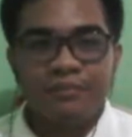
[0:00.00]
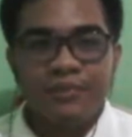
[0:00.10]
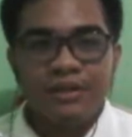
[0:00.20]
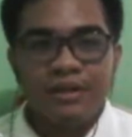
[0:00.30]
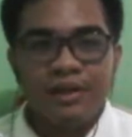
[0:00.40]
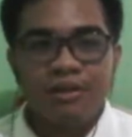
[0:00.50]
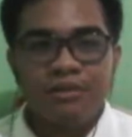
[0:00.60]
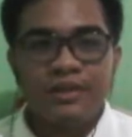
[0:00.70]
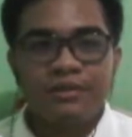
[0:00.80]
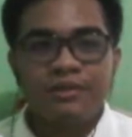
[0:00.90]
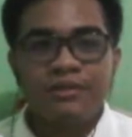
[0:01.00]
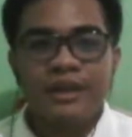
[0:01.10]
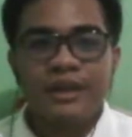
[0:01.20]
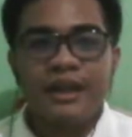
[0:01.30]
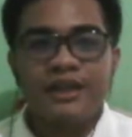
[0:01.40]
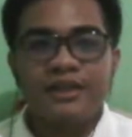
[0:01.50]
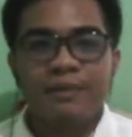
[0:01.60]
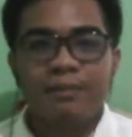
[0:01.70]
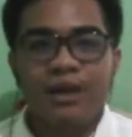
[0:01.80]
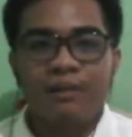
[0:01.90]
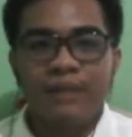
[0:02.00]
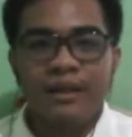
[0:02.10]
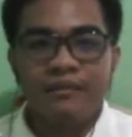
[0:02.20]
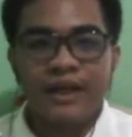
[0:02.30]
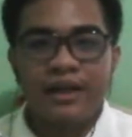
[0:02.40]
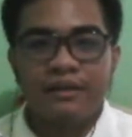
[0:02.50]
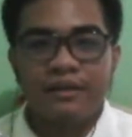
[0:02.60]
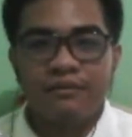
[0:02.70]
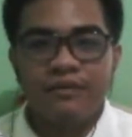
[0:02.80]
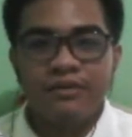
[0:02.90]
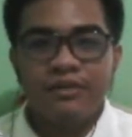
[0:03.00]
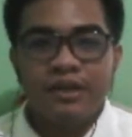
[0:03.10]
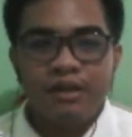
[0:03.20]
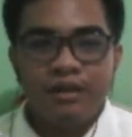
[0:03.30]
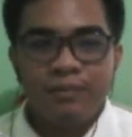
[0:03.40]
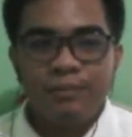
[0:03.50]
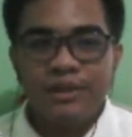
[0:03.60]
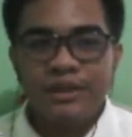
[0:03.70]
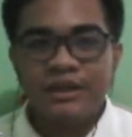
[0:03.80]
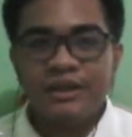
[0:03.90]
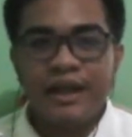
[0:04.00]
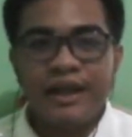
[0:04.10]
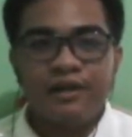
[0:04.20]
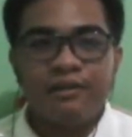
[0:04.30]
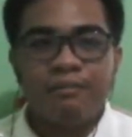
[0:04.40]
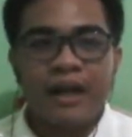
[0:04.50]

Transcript: This holds true to the nature of the power plant of the aircraft, where it pushes air back at